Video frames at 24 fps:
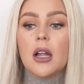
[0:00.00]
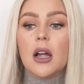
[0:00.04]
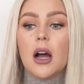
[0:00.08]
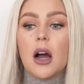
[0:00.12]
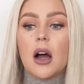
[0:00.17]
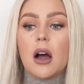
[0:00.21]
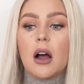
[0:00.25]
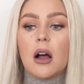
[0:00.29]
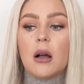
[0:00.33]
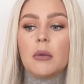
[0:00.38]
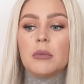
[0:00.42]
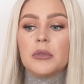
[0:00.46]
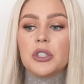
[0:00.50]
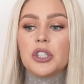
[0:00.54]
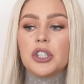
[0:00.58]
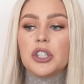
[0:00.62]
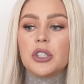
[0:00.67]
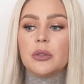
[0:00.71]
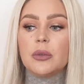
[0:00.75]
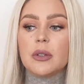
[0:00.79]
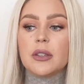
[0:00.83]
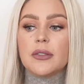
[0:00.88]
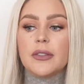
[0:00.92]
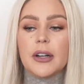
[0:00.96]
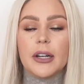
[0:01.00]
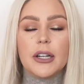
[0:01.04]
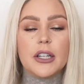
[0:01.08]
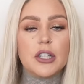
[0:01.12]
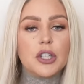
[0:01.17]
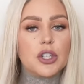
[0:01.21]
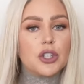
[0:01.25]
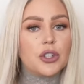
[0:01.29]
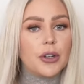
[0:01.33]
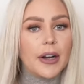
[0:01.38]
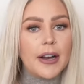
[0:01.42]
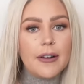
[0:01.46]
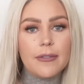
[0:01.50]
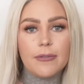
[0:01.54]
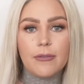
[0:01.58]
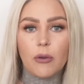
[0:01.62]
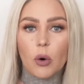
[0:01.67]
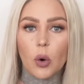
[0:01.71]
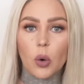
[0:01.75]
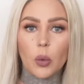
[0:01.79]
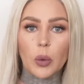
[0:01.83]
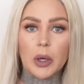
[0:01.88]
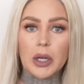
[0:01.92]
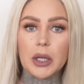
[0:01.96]
Um, she was very
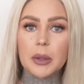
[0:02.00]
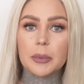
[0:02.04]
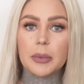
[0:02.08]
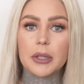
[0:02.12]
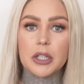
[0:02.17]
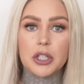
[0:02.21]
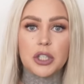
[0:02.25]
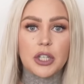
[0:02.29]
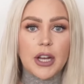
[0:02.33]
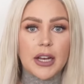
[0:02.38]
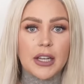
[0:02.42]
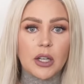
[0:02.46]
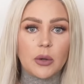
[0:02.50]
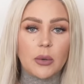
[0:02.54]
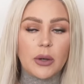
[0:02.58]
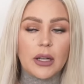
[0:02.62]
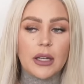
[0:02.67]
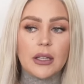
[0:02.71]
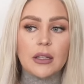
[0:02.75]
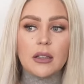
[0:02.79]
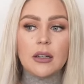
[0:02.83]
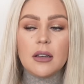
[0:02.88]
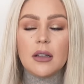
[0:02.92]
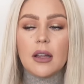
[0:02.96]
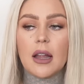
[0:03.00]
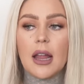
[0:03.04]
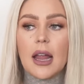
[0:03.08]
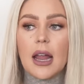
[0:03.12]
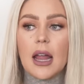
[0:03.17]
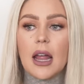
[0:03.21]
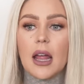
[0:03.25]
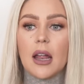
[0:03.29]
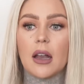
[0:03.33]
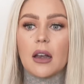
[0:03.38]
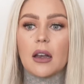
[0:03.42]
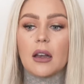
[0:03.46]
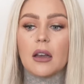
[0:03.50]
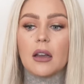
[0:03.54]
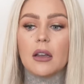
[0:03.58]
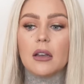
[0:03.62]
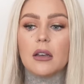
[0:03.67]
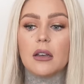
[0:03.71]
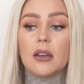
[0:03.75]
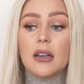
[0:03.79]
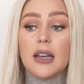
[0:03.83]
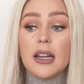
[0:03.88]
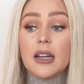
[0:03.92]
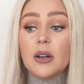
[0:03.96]
straightforward but genuine. And
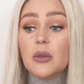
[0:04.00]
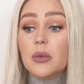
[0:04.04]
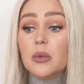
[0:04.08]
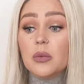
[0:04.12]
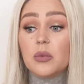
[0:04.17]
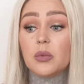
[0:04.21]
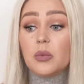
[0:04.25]
Nick